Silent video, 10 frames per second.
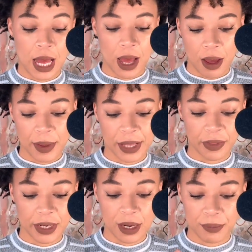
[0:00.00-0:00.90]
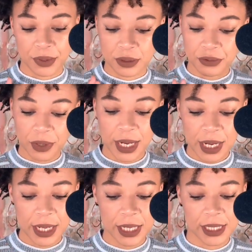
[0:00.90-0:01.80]
And then number
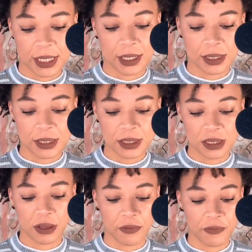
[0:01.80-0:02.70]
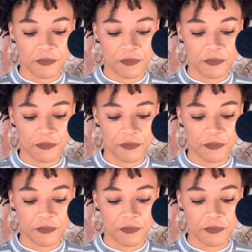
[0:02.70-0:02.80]
3 is